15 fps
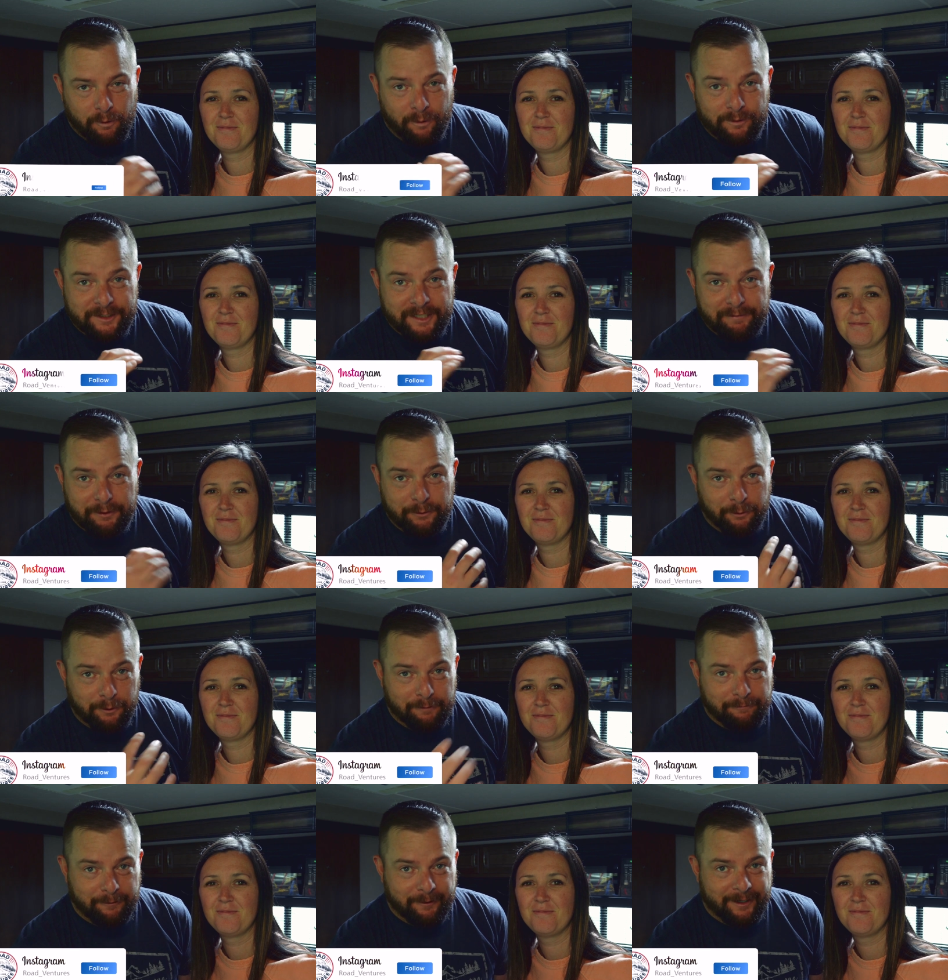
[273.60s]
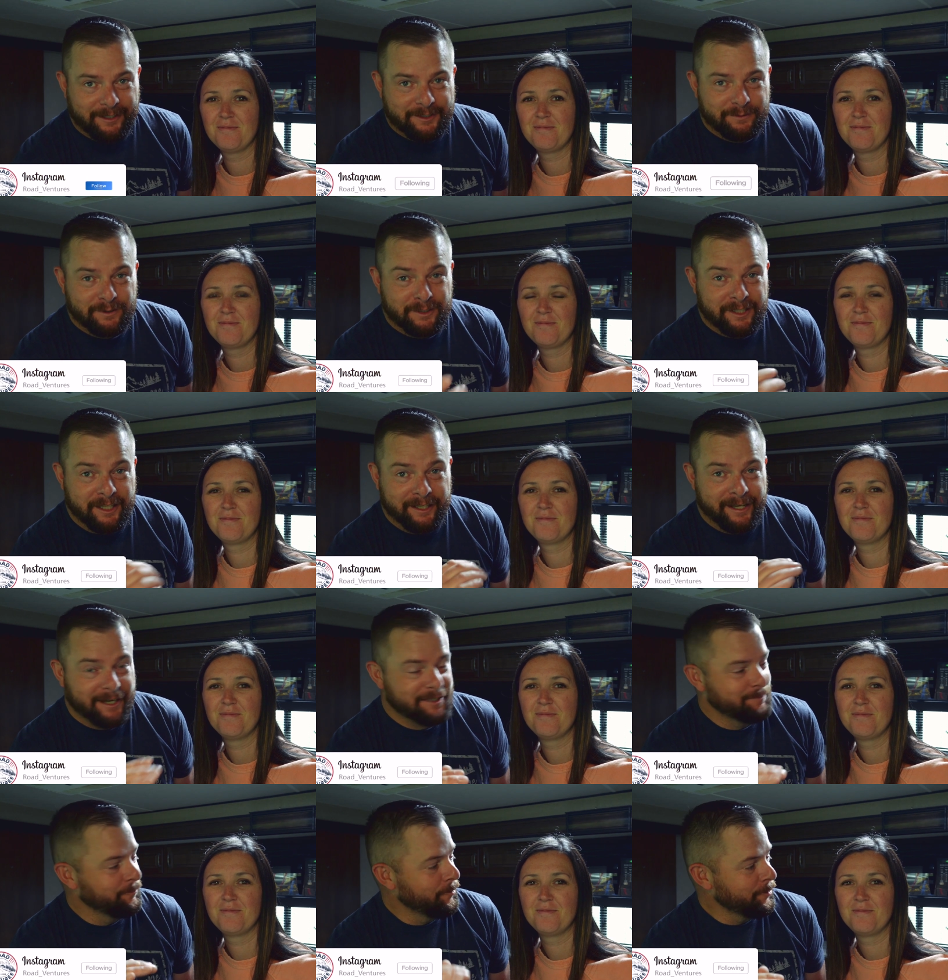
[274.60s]
Speaker 1: what was even cooler for us was the
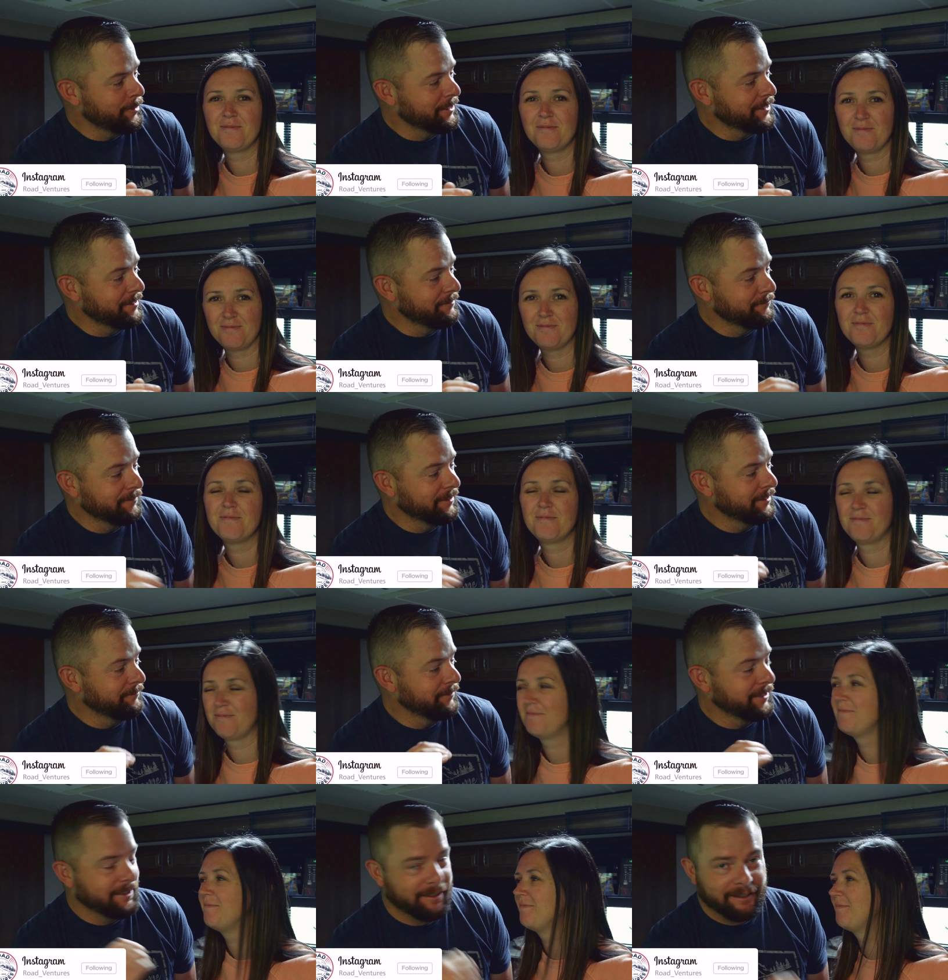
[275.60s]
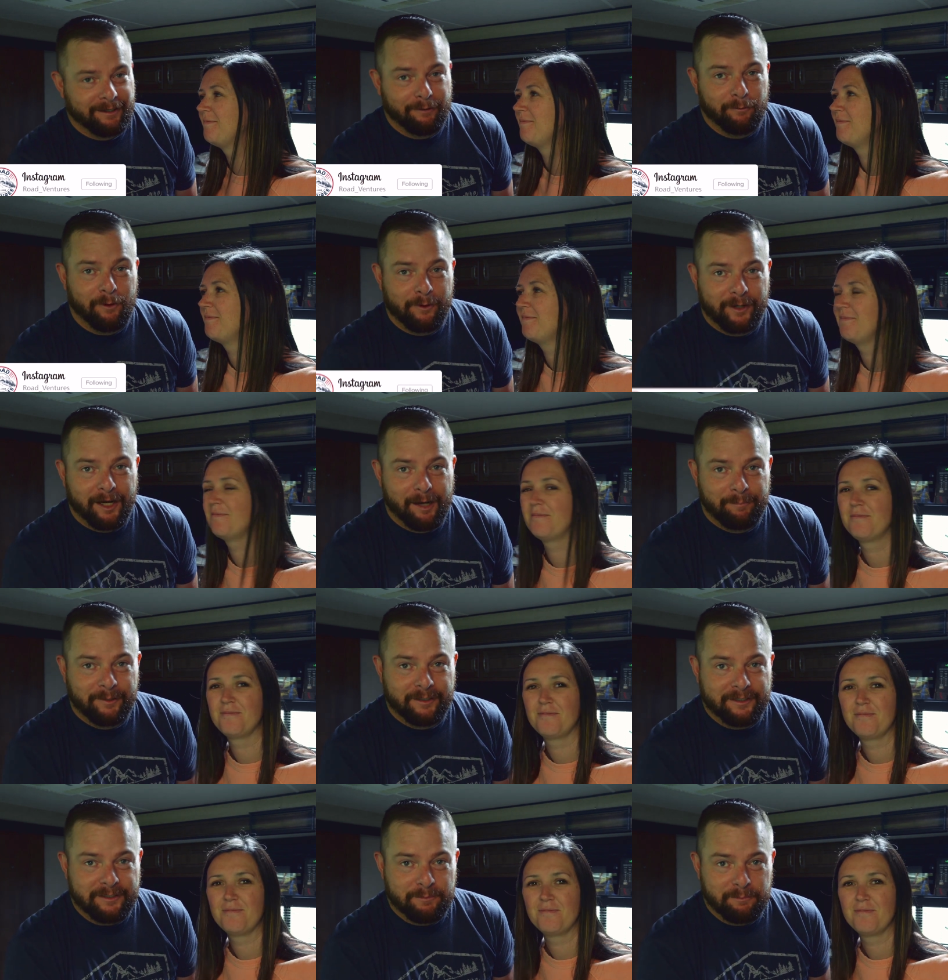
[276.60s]
next morning when we woke up
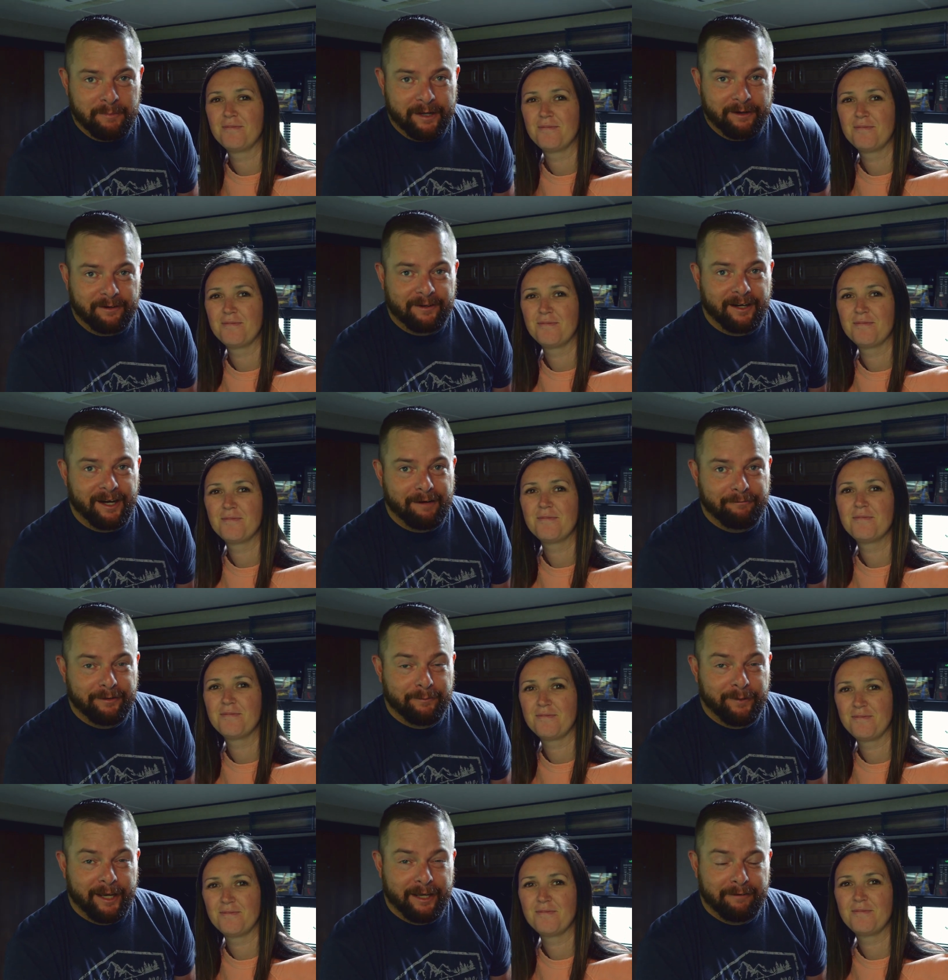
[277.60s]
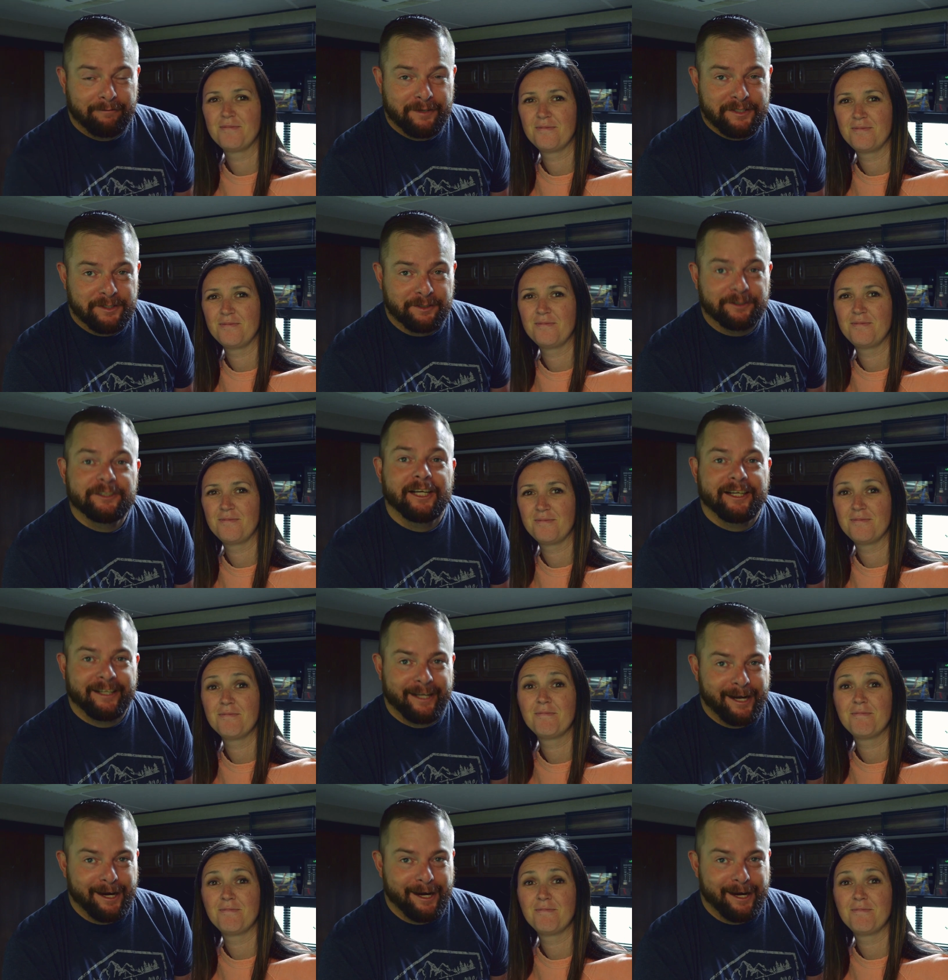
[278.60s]
and made our coffee, we had a visitor. Check it